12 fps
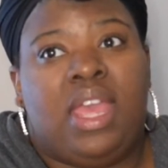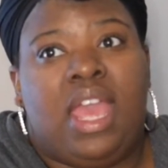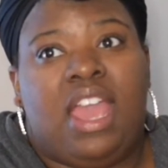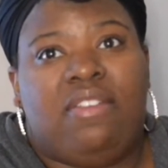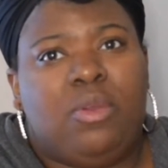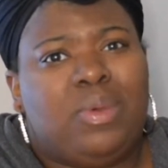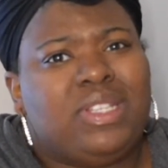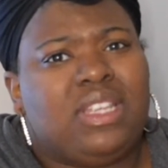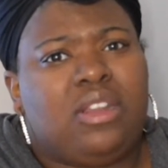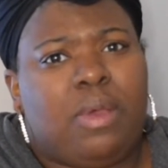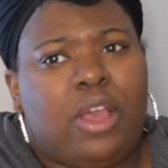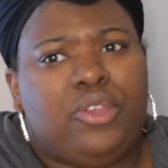Every once
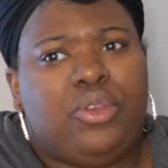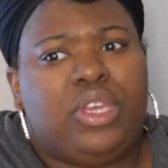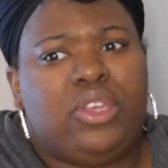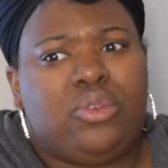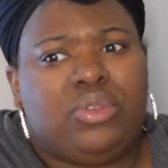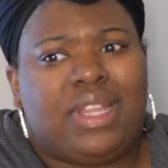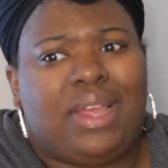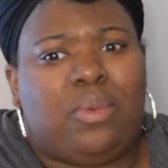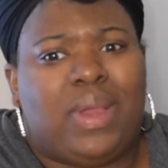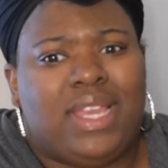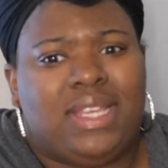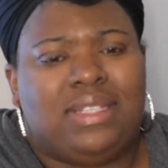in a while you can use like
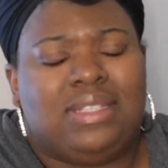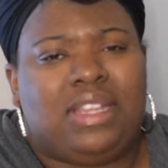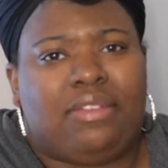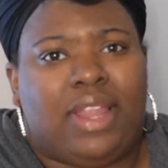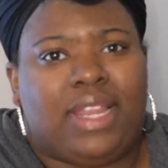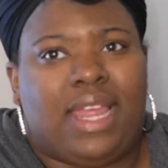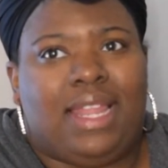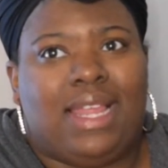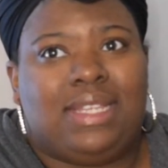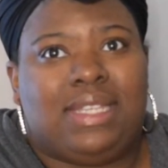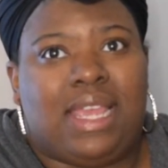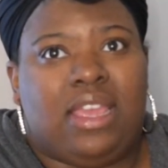Waze and stuff like that.
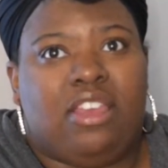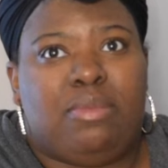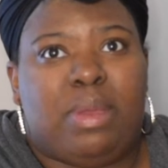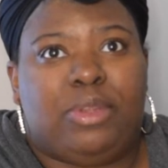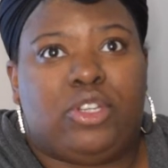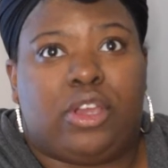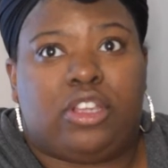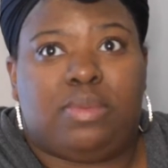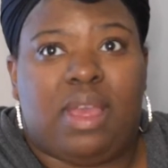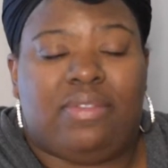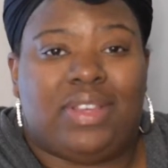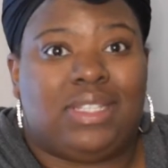Let's say if maybe Trucker's
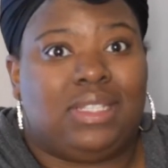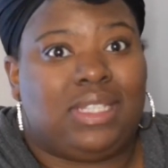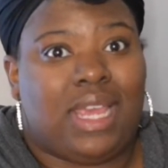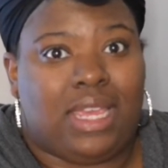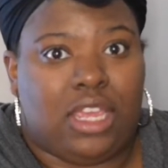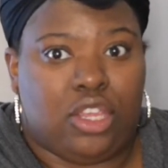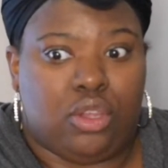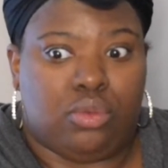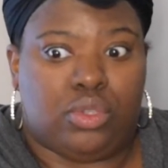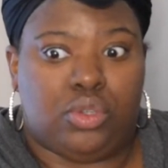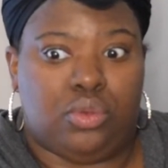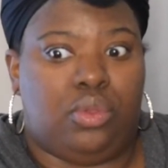Path isn't taking you
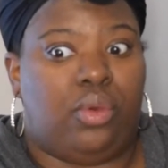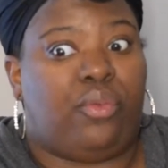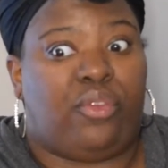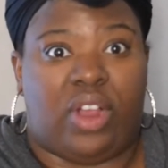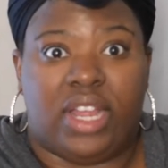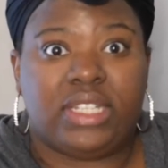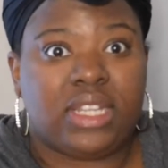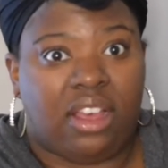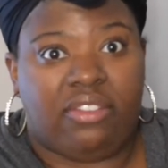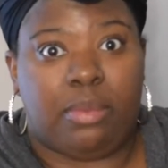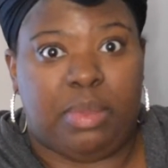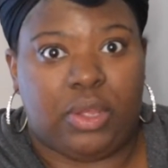to the front
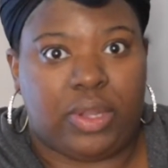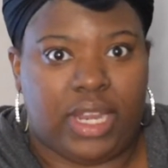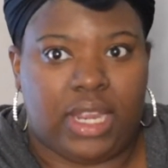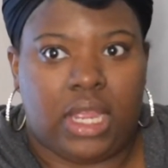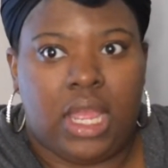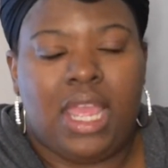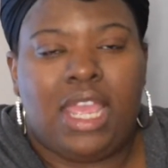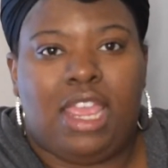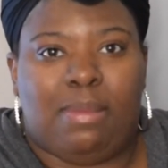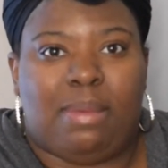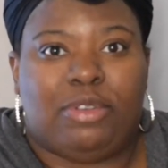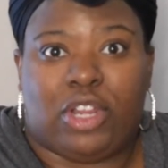of a building,
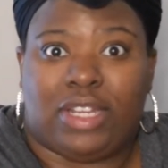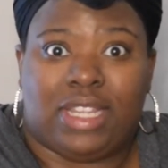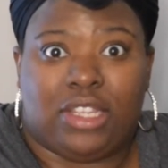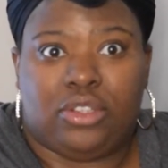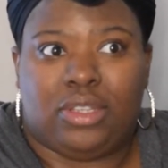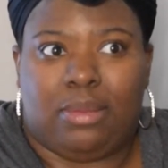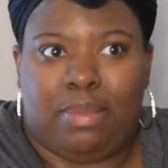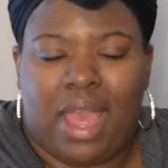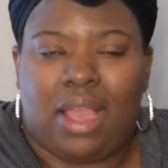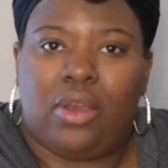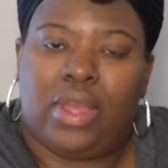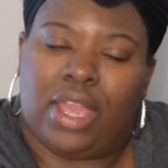it might be trying to take you to the
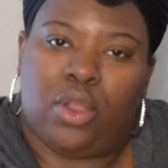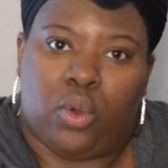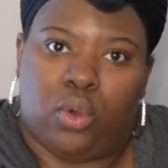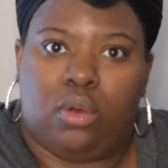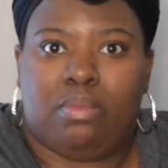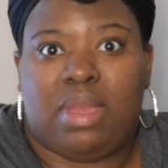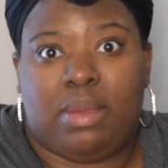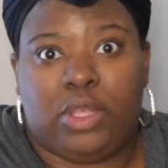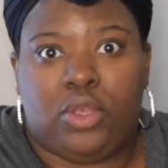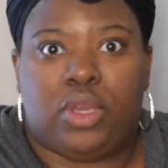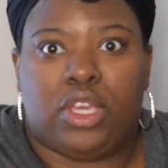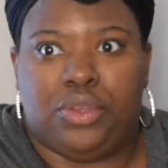back. Okay, cool. Maybe
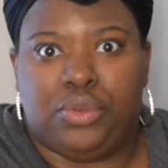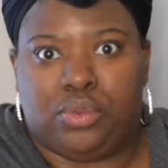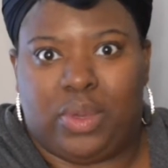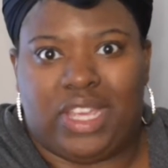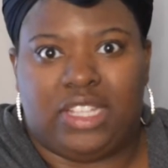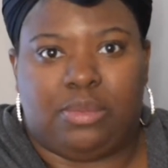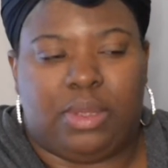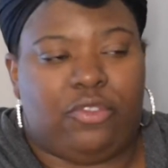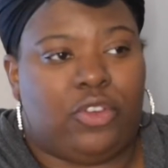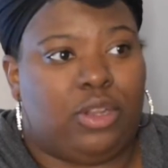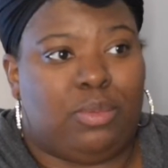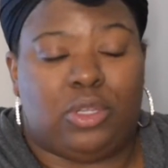you can use Waze, but
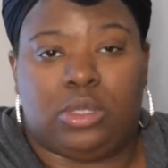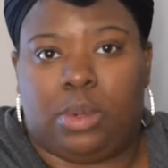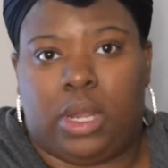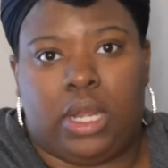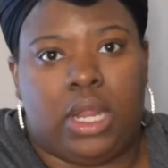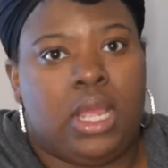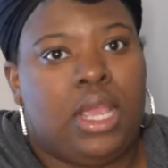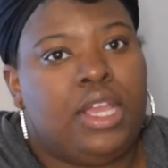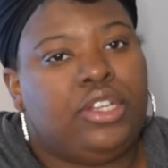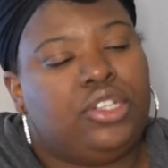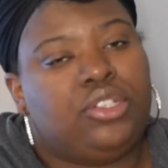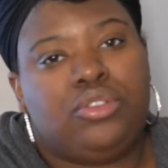for the most part,
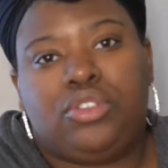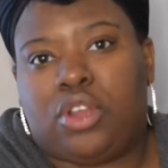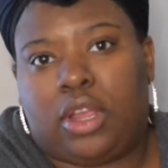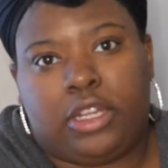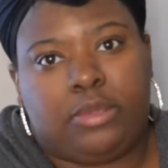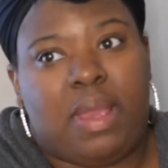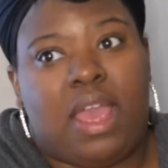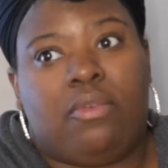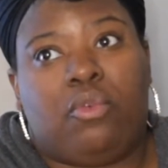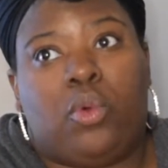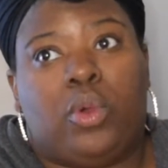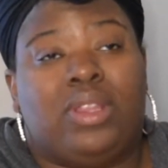just use Trucker's Path
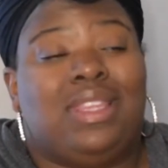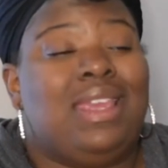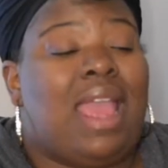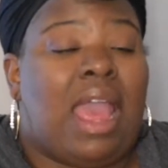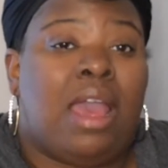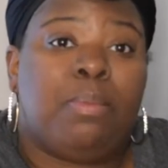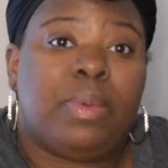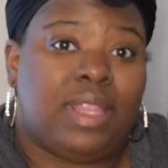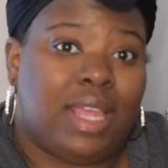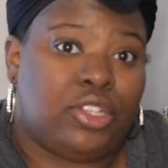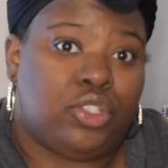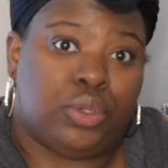or the app
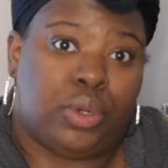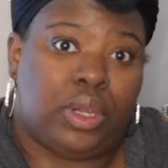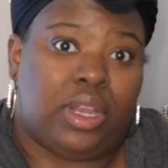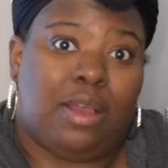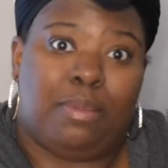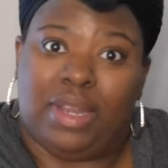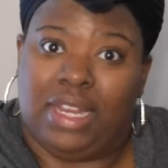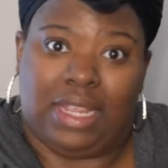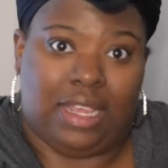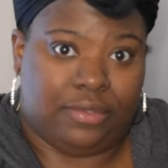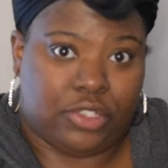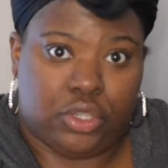that your company
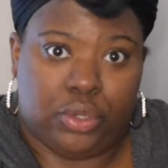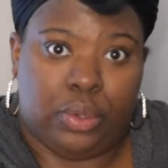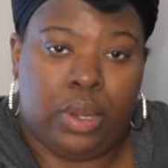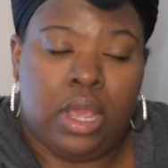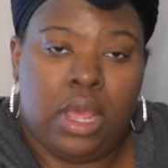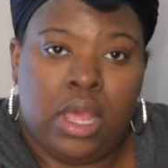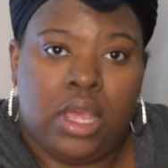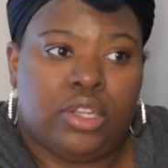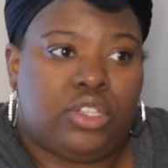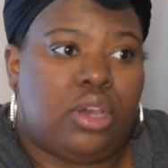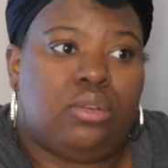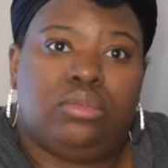gives you.
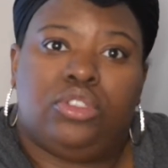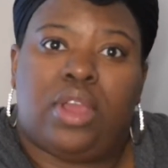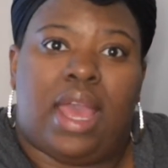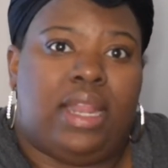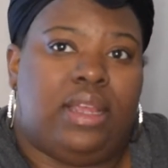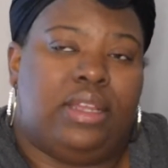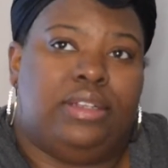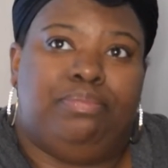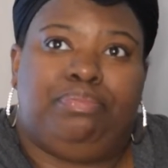Don't try to,